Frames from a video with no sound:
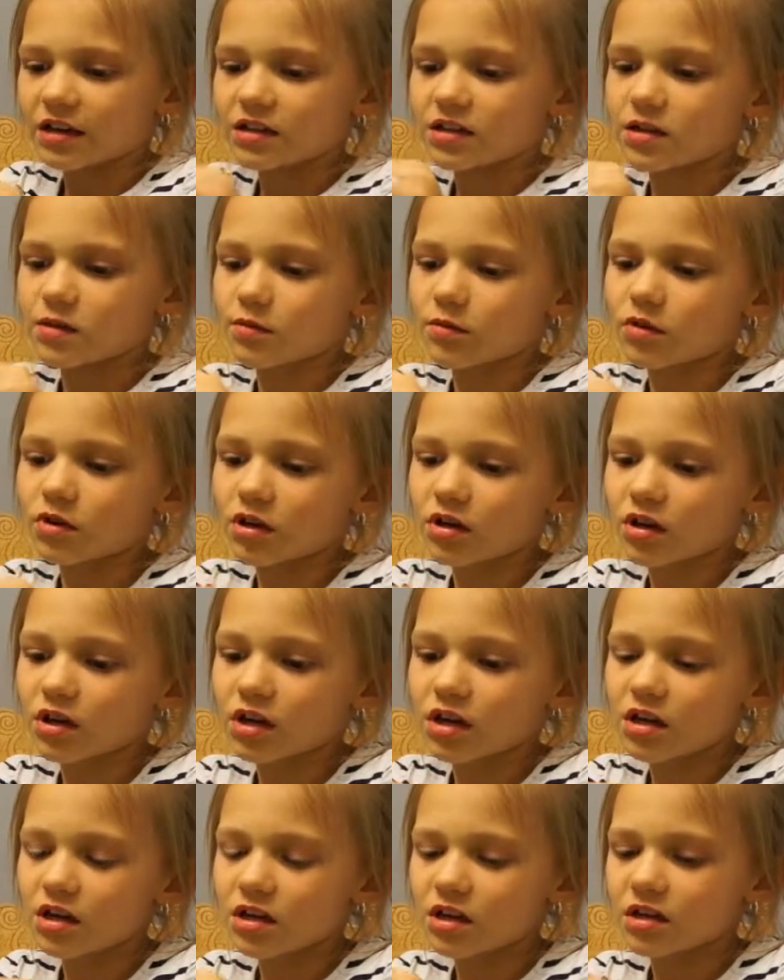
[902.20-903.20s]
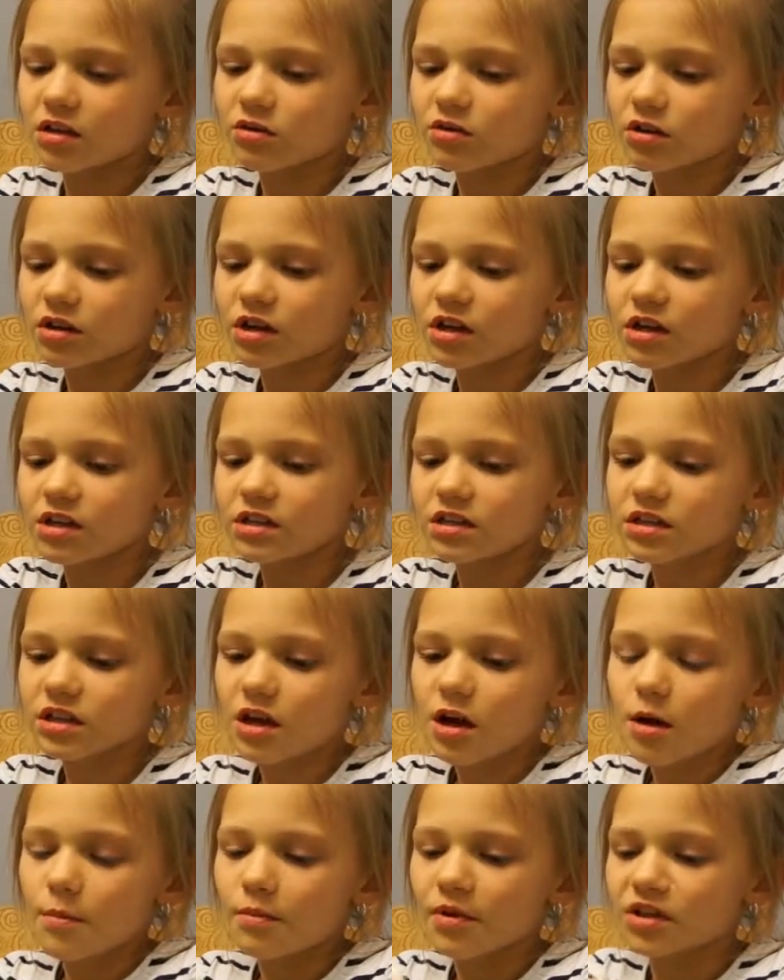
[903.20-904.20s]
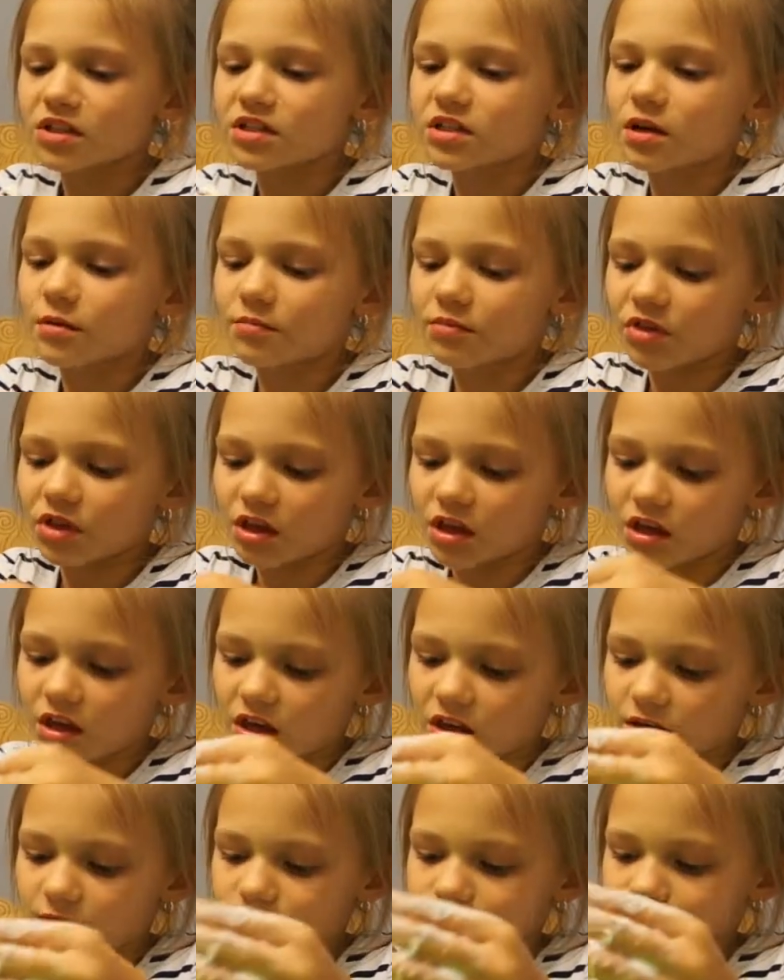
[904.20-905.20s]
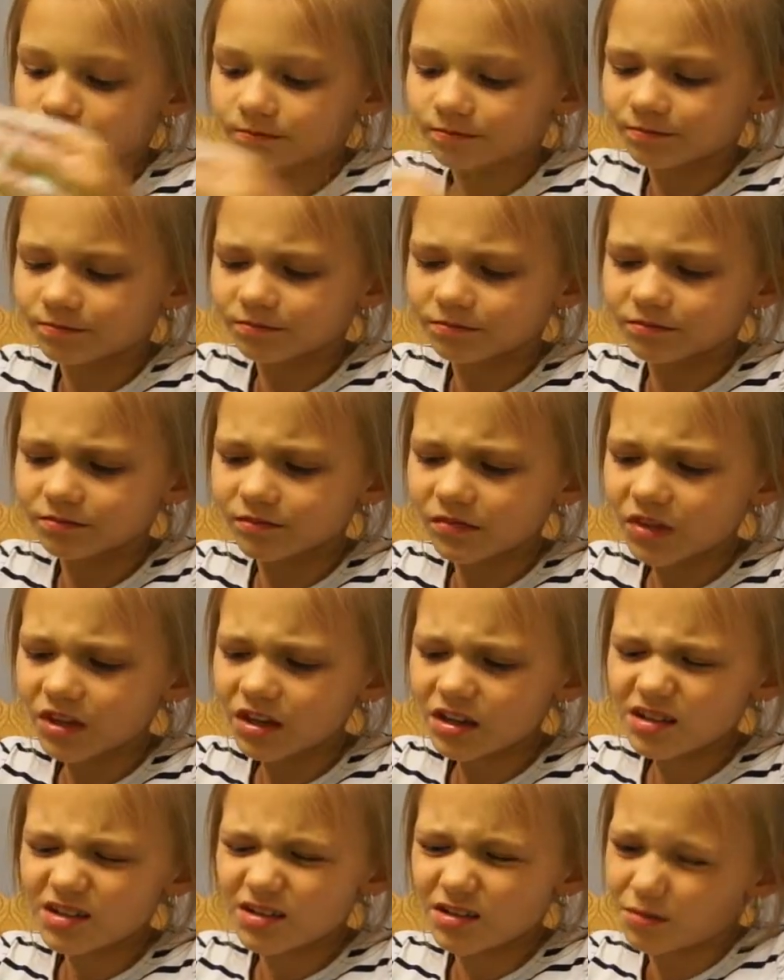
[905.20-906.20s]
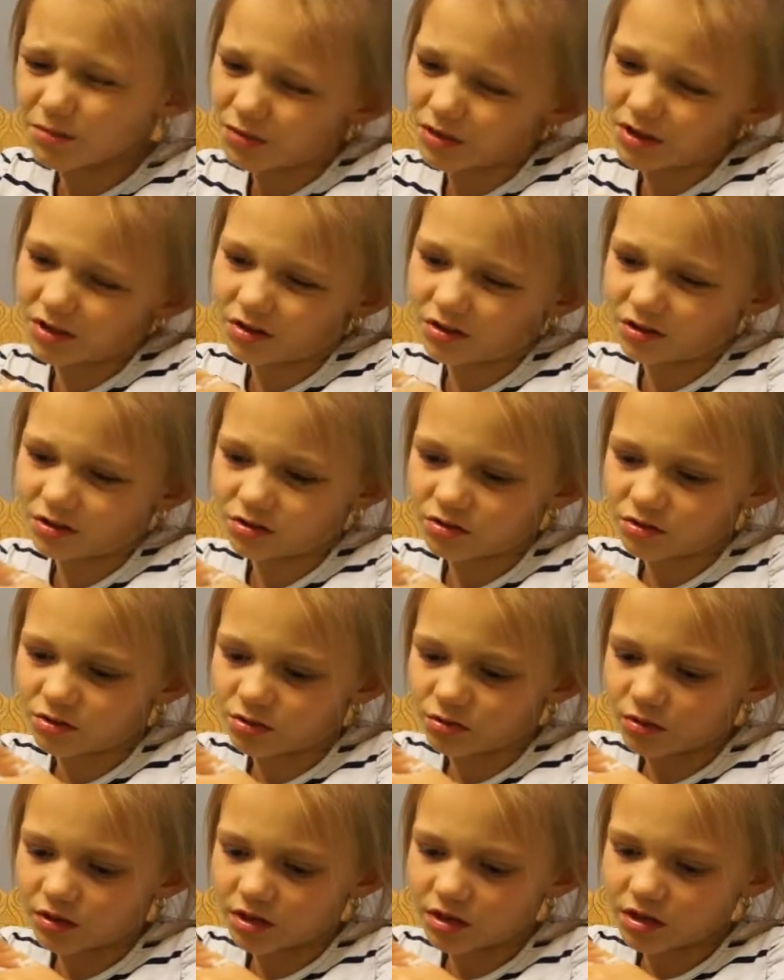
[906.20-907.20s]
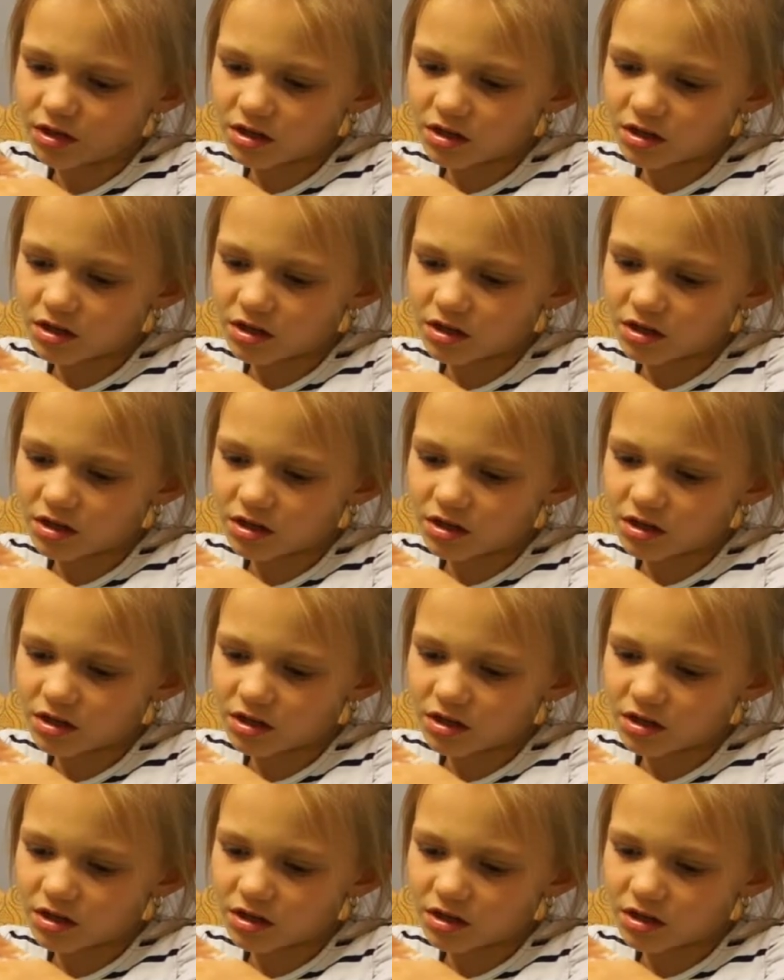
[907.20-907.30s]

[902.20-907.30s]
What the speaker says: same ingredients, but something close to it.